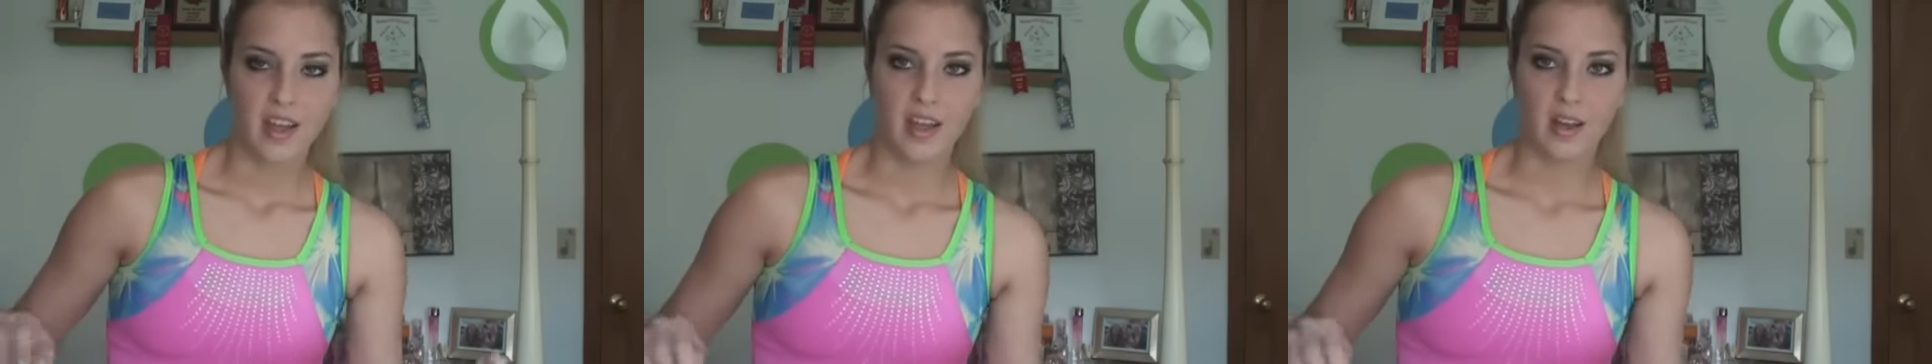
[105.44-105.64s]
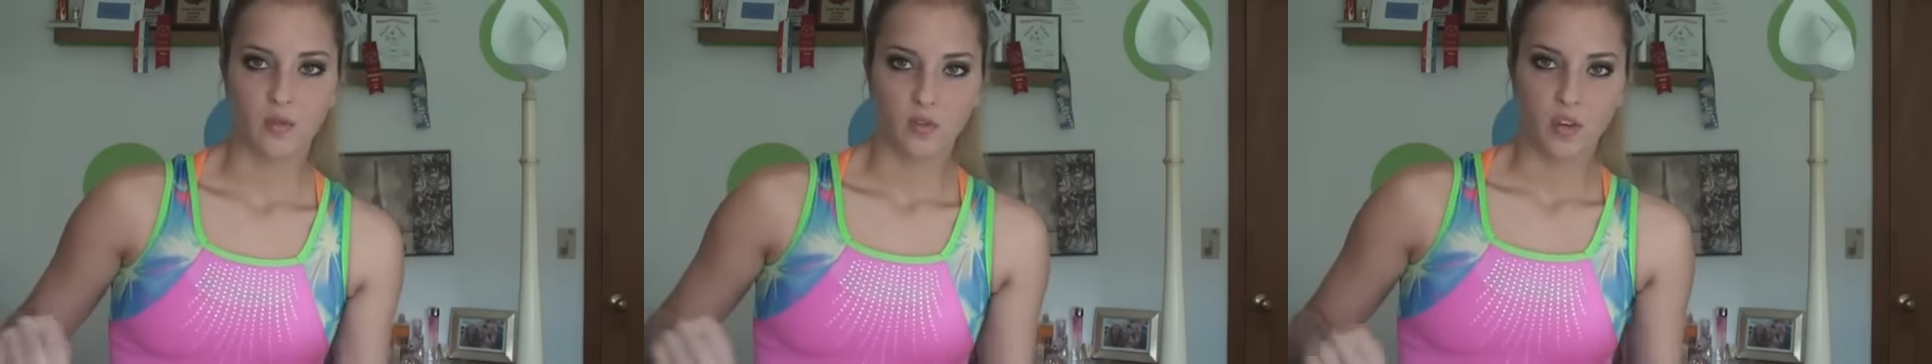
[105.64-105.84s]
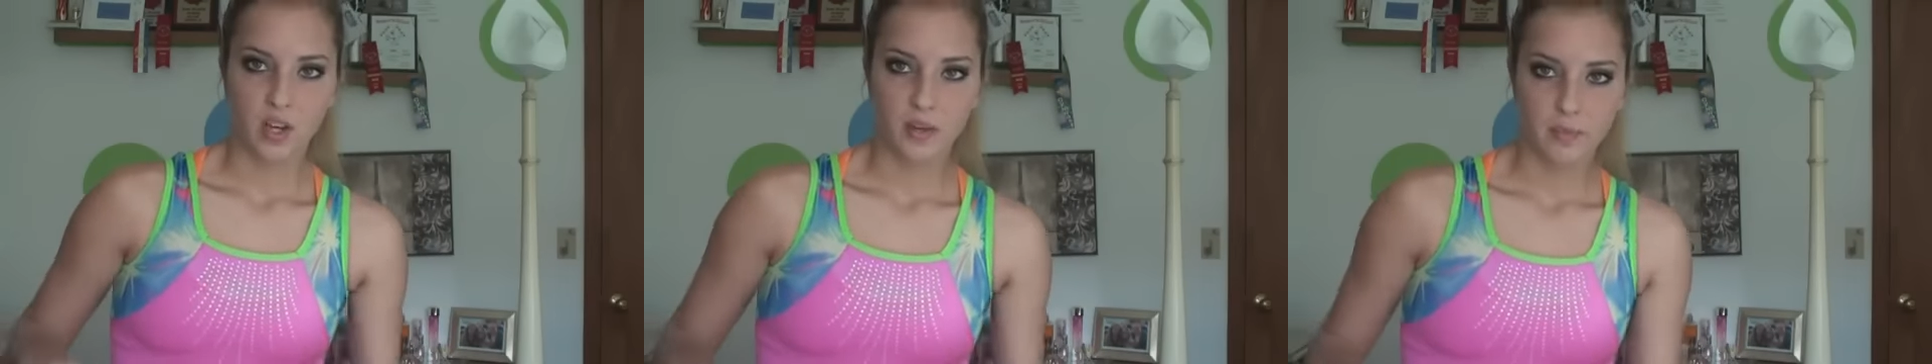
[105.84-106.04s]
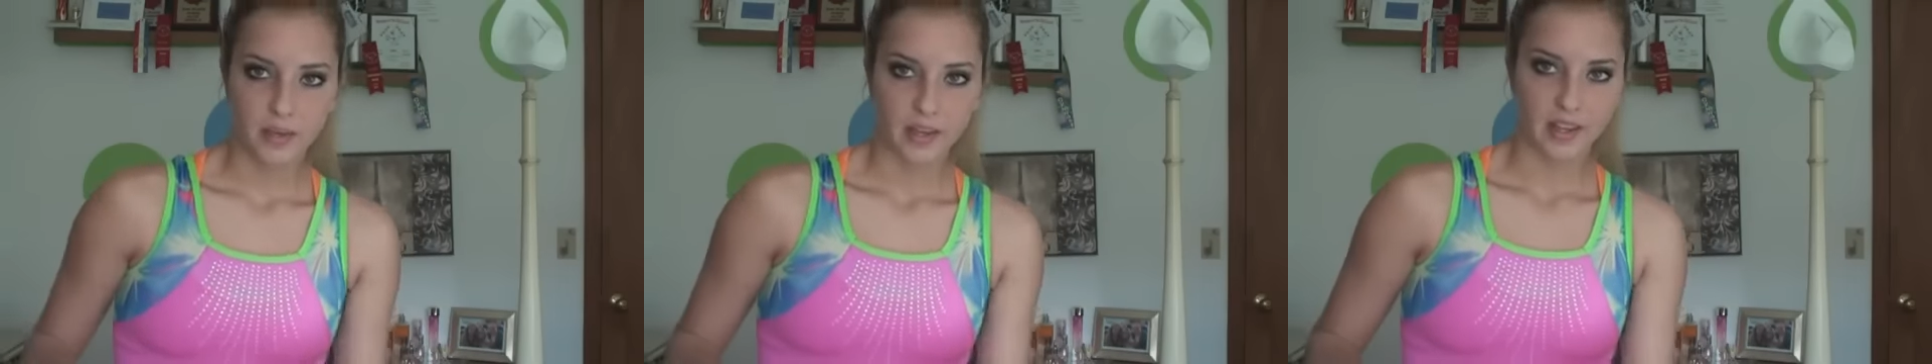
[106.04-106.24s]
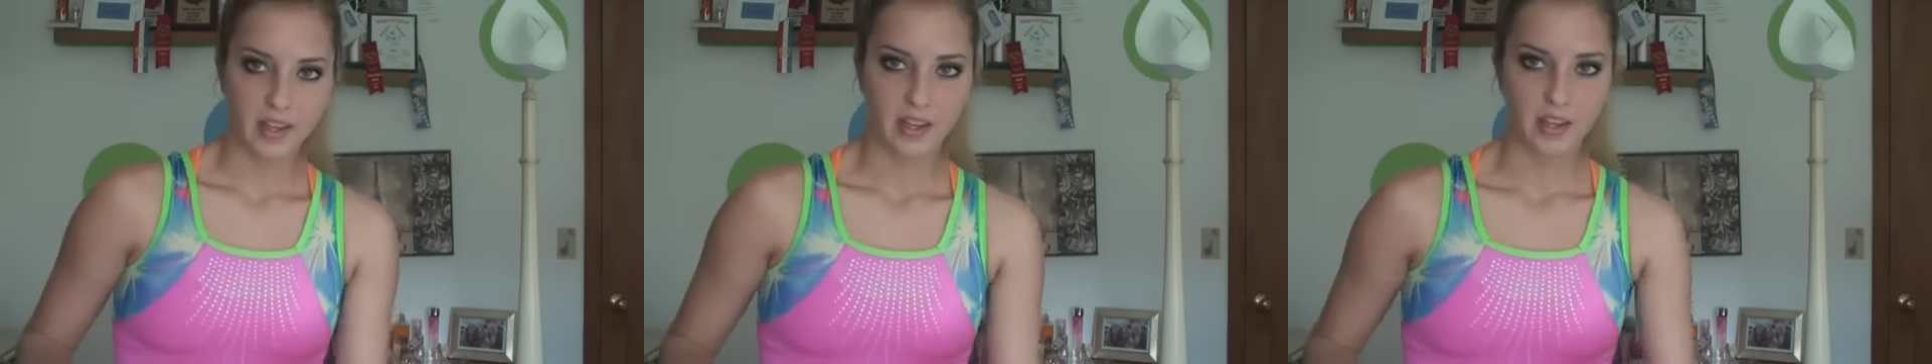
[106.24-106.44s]
and
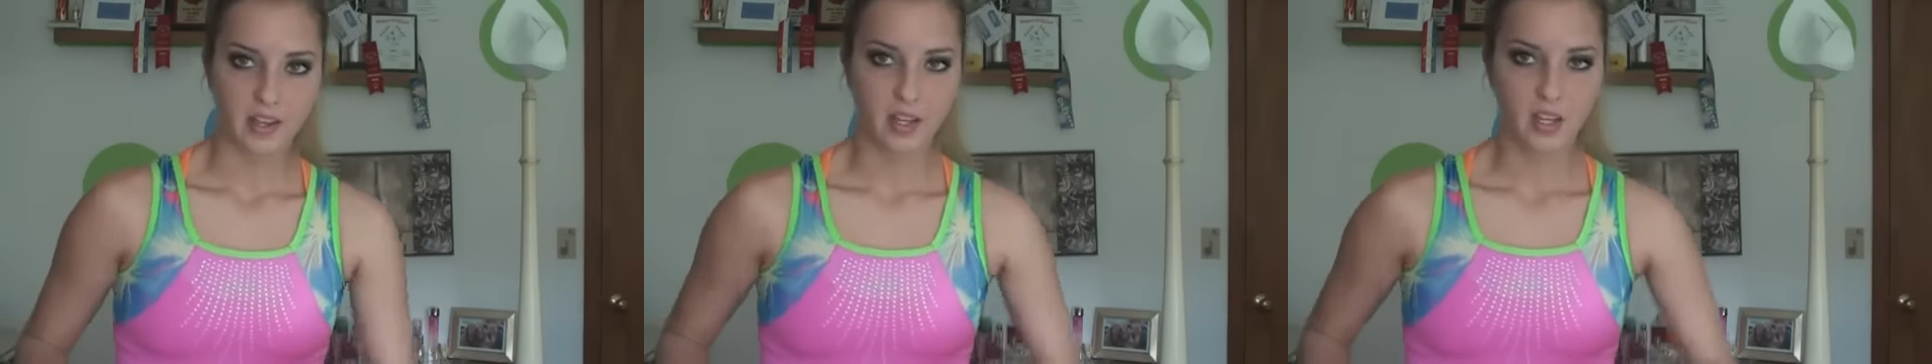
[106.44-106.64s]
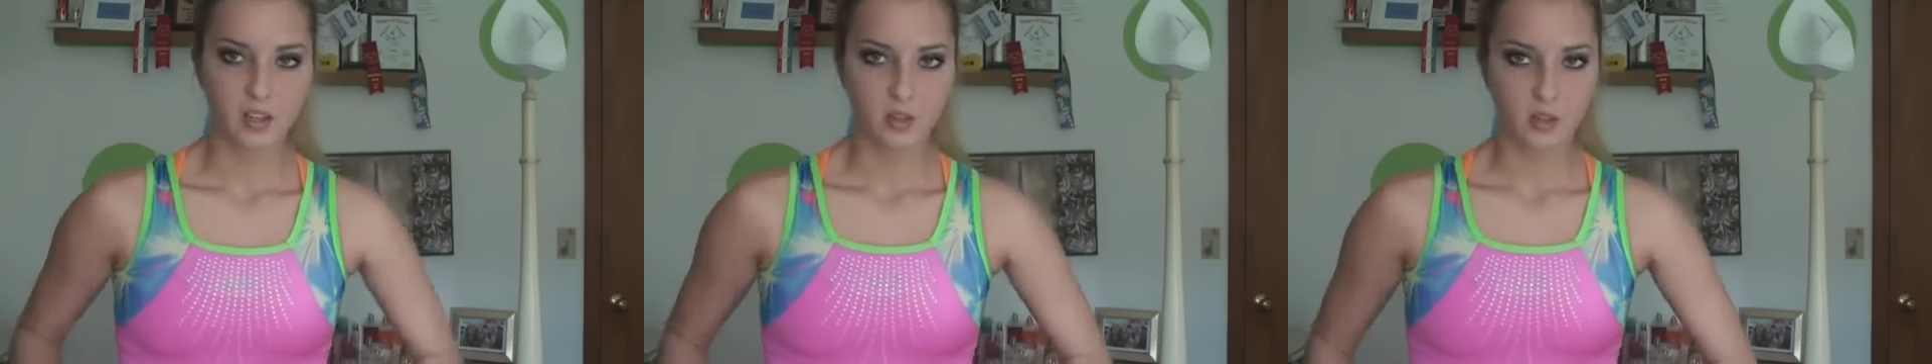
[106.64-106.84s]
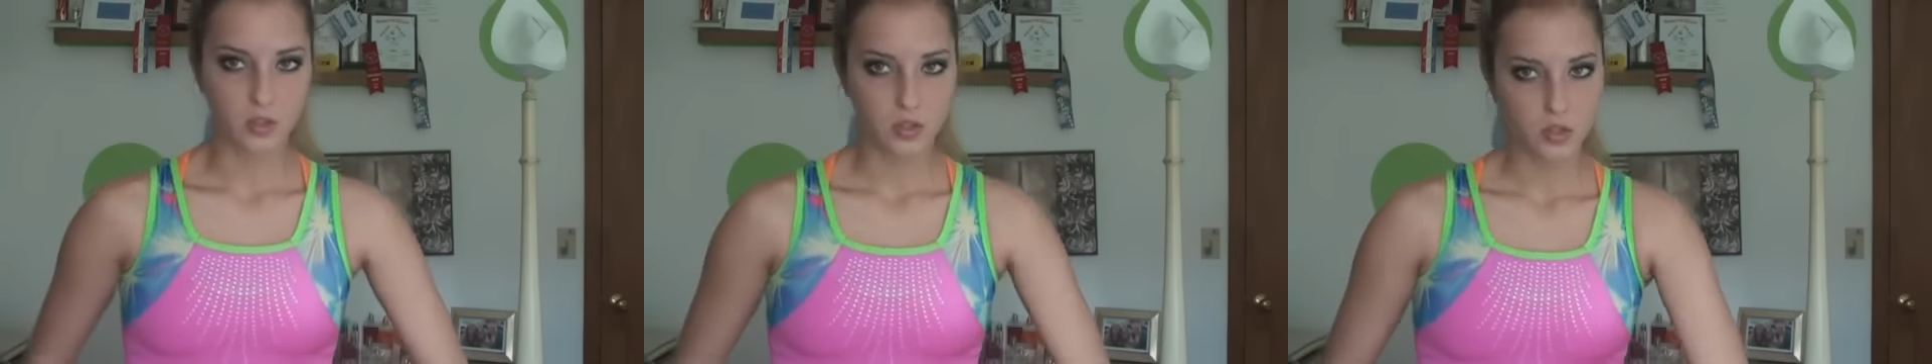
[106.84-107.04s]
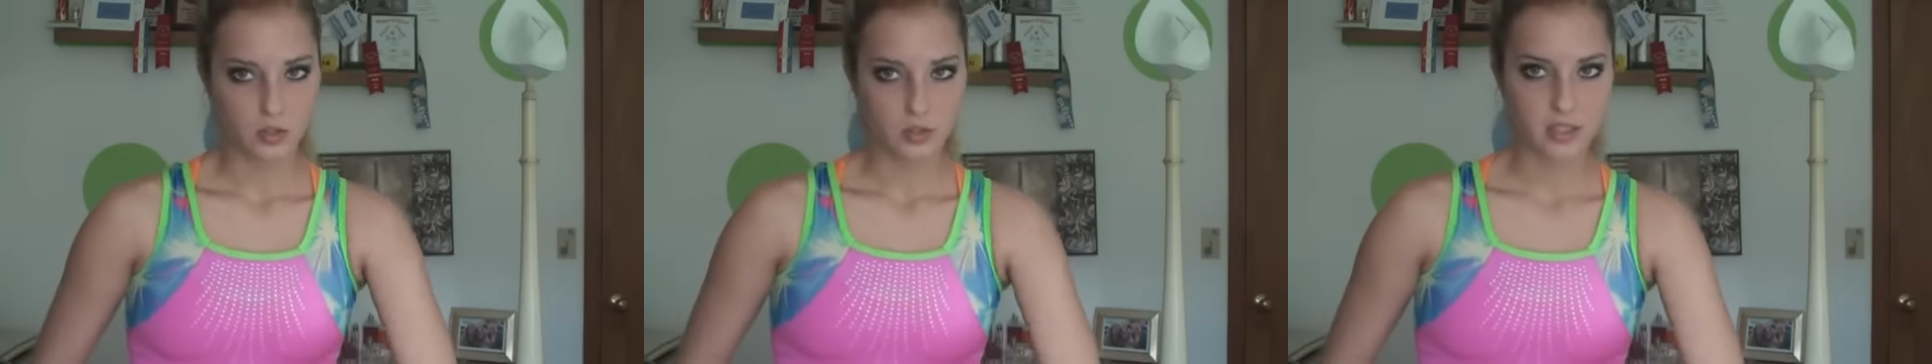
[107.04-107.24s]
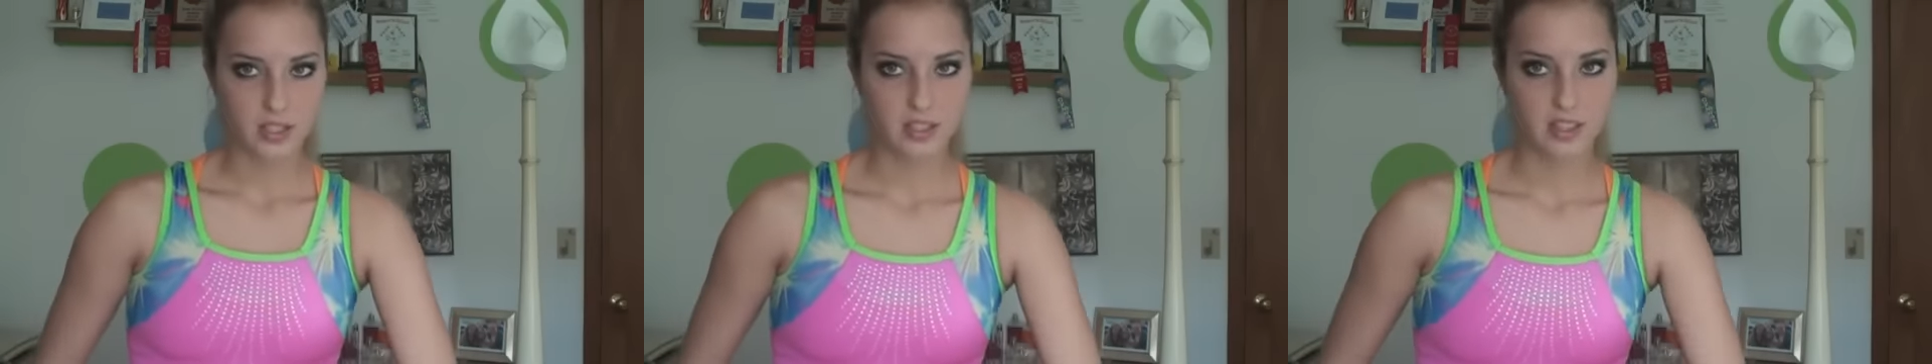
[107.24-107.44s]
rip, and loose shorts,